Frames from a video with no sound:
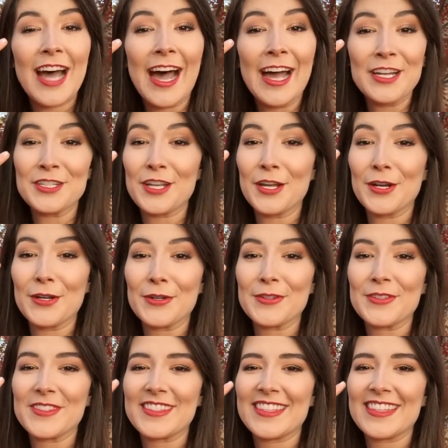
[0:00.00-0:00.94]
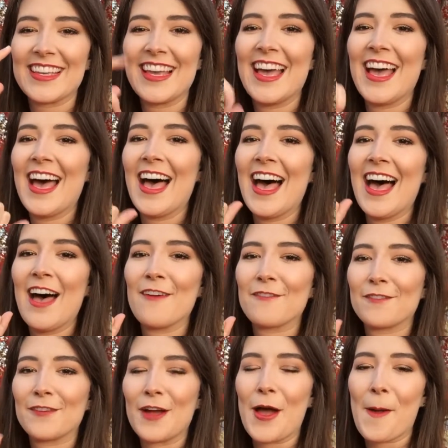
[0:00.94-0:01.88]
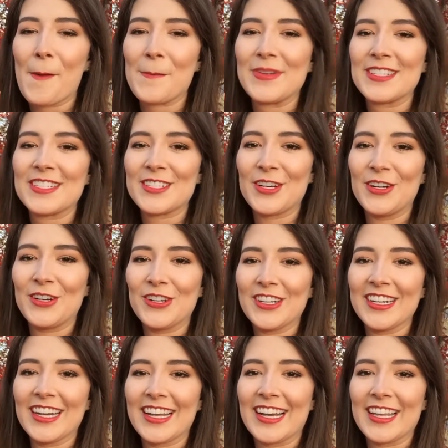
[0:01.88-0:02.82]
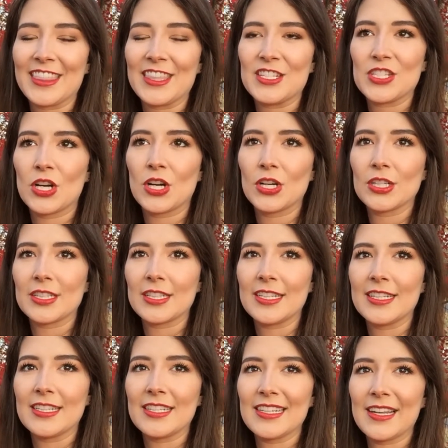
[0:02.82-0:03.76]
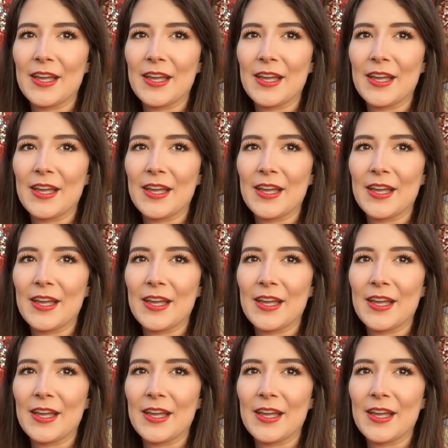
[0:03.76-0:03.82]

Eyeshadows from Tarte. I got the Tartelette.